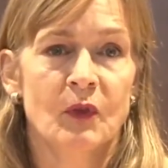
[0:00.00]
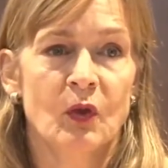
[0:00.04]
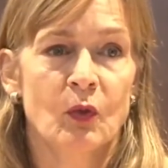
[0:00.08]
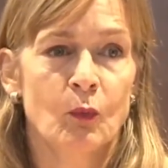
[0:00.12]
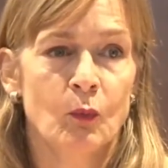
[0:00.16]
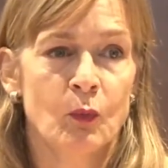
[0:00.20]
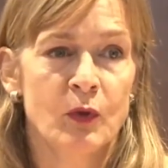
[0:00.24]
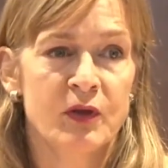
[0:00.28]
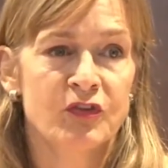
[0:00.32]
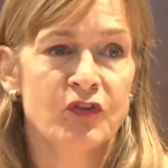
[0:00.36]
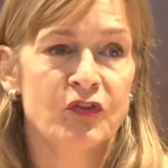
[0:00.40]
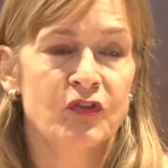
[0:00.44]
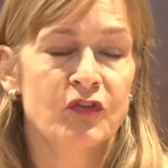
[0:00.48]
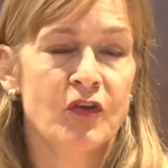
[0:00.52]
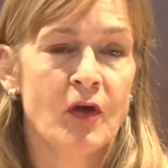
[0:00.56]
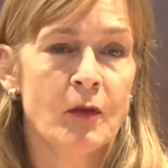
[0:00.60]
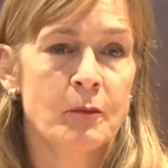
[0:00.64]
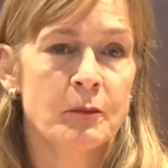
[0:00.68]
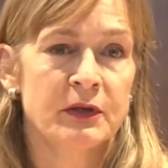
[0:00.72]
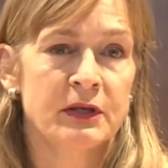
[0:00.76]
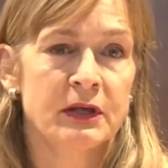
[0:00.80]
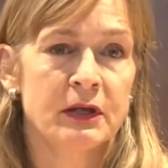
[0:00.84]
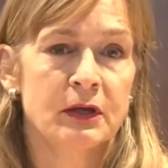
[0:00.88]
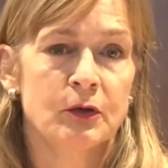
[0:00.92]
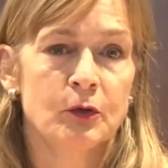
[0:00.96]
with
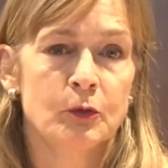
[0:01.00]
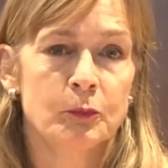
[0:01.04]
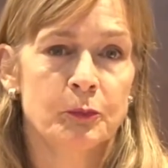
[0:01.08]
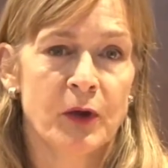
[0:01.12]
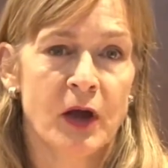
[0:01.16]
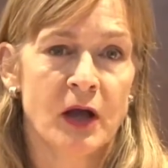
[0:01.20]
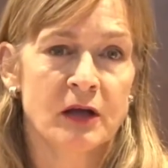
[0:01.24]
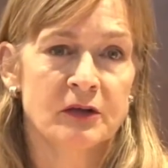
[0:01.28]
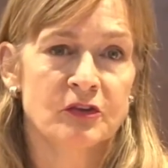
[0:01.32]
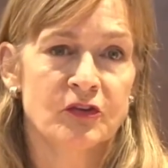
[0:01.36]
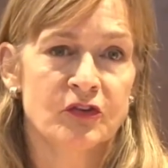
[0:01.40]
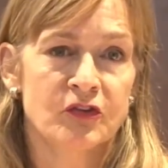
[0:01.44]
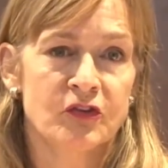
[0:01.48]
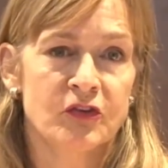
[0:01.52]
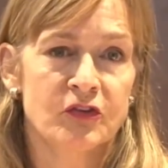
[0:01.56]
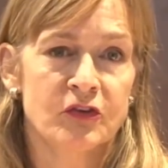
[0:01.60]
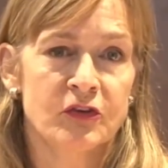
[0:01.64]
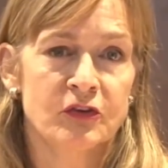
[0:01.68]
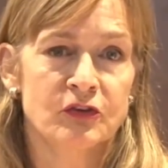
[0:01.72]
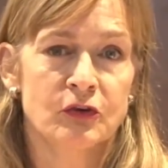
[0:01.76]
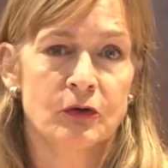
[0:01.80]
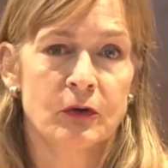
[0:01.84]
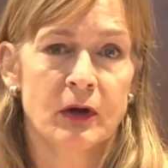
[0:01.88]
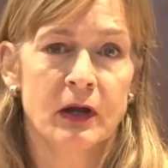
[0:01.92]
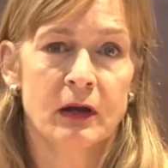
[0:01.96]
somebody who practices
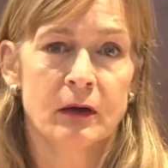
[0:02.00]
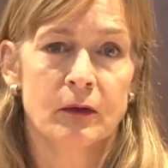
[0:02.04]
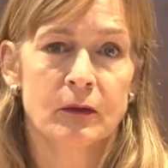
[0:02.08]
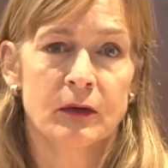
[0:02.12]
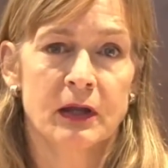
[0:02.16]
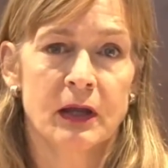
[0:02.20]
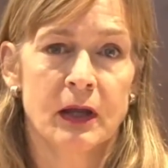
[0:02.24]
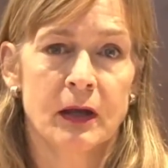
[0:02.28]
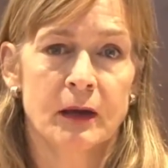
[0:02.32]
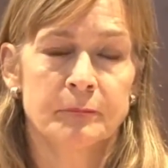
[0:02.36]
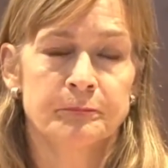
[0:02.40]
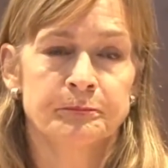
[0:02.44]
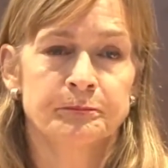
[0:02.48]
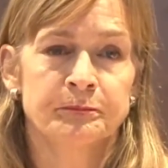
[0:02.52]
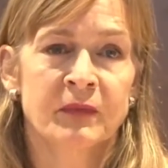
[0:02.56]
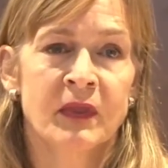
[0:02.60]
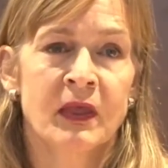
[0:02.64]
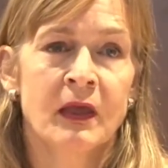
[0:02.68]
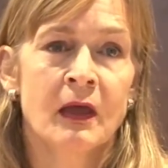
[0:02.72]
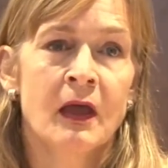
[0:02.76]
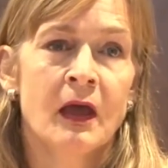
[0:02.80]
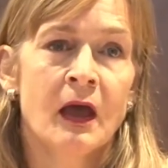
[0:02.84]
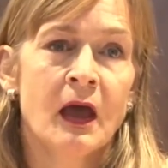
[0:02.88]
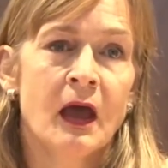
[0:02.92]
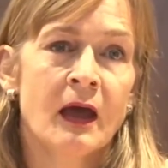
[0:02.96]
in your area.
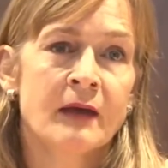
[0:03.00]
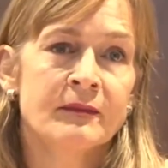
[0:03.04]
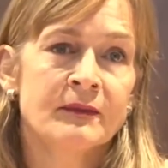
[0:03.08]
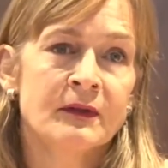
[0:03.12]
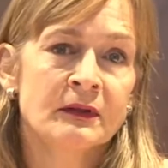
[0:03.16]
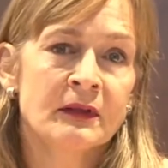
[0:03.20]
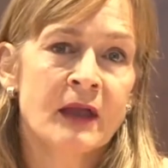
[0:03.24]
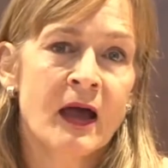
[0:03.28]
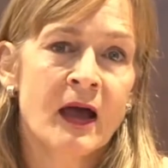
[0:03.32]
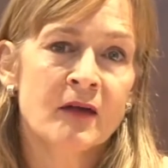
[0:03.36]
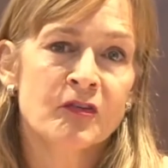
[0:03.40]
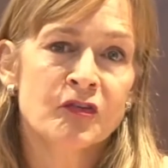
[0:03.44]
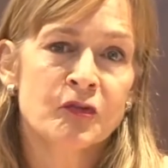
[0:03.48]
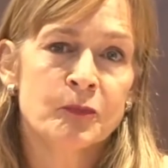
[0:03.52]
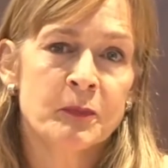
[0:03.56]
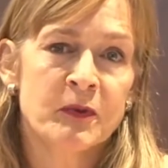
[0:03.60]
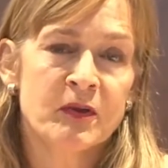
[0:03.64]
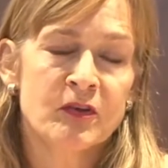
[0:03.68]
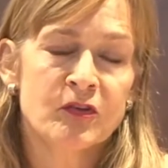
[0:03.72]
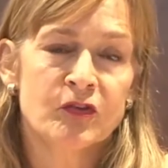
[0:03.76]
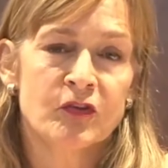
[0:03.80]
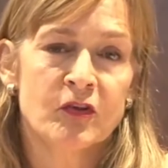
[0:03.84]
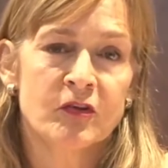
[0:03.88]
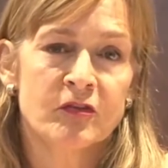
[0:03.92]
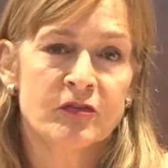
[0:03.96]
And the last
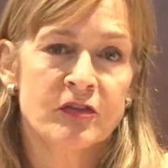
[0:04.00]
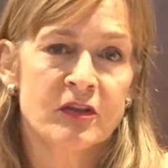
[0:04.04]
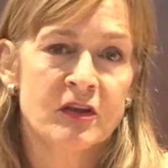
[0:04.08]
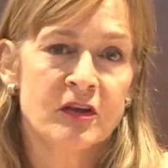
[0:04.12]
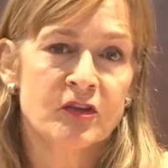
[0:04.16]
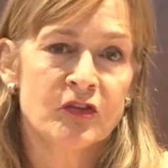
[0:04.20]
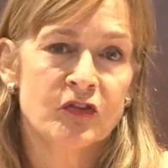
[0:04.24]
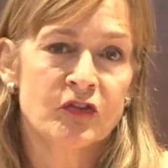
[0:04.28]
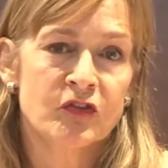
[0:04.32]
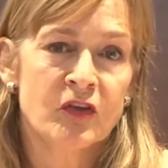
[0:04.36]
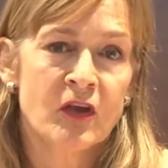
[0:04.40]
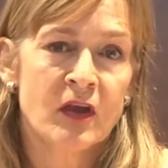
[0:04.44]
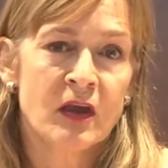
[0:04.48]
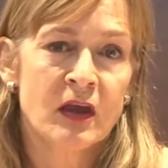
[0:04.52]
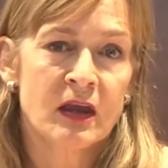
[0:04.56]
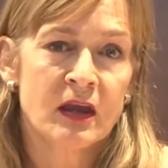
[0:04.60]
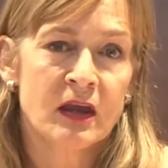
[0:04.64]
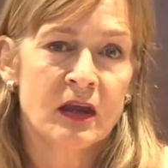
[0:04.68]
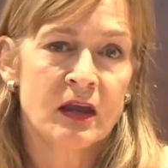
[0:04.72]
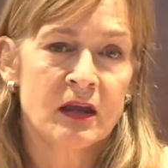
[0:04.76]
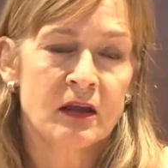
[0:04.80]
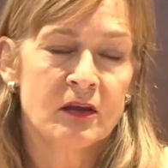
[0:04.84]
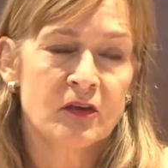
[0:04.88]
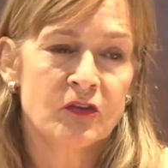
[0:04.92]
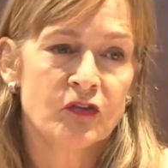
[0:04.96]
piece of this
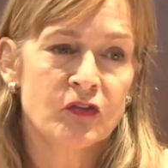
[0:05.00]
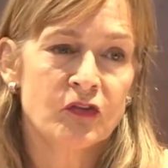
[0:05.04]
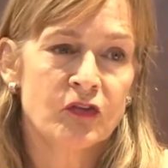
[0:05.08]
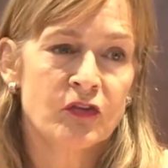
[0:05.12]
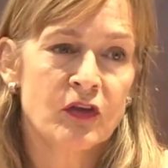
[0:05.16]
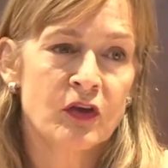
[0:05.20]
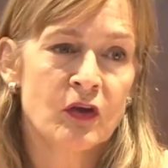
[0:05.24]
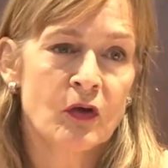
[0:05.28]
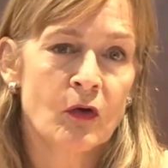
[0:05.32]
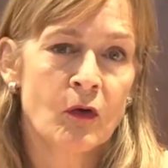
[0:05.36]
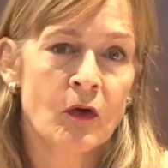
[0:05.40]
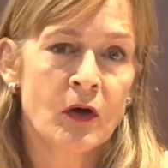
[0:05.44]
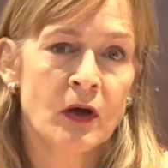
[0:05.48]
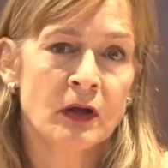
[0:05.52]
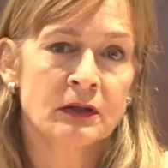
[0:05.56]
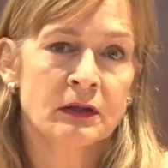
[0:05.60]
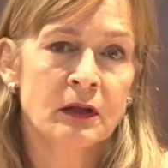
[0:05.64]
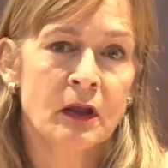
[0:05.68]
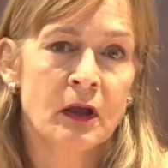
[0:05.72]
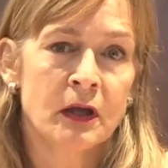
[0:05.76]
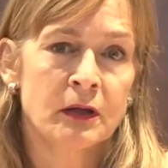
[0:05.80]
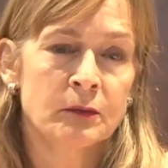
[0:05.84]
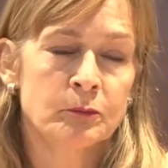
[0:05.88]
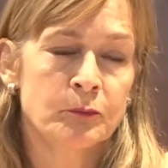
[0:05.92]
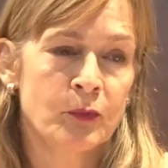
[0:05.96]
is the
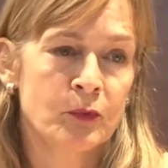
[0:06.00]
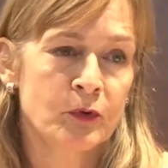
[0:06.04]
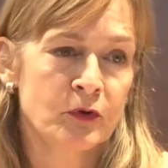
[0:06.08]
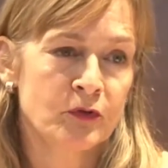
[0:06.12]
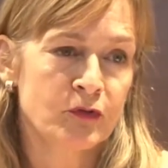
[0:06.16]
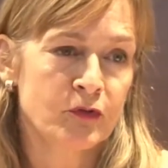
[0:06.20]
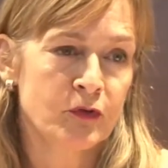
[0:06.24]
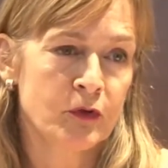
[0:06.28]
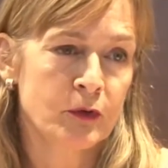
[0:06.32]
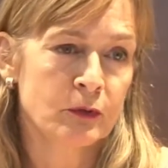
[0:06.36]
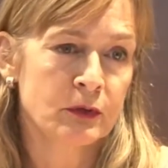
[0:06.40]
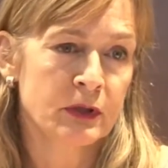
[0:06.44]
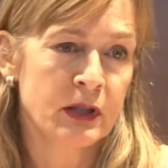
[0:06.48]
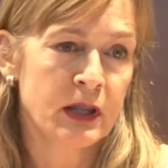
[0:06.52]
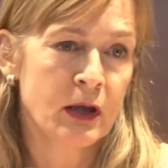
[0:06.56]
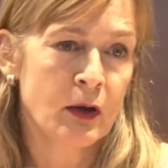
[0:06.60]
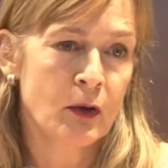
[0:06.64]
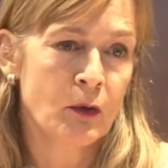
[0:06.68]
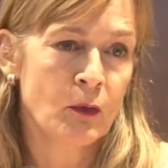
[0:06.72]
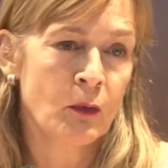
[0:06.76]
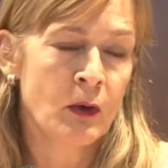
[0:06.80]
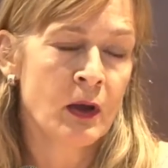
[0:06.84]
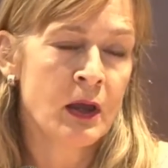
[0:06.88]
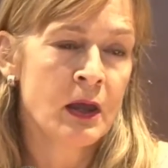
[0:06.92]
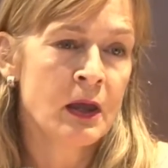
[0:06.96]
online
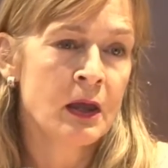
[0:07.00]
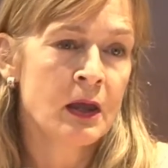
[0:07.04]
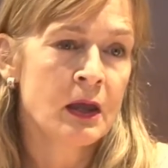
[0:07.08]
portfolio.